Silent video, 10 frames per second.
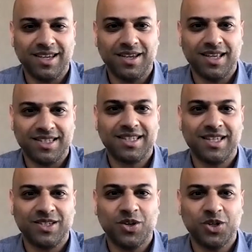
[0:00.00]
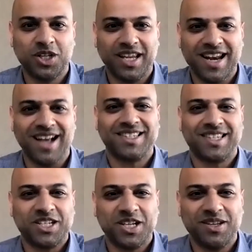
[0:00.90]
it's usually not
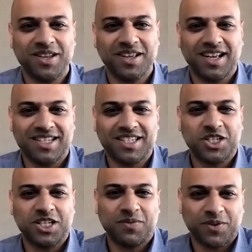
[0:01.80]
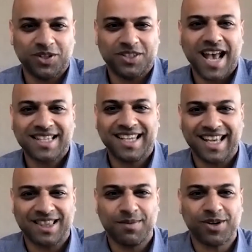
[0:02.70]
such a difficult task to
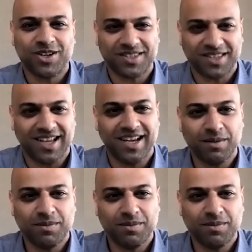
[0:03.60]
get them across the line.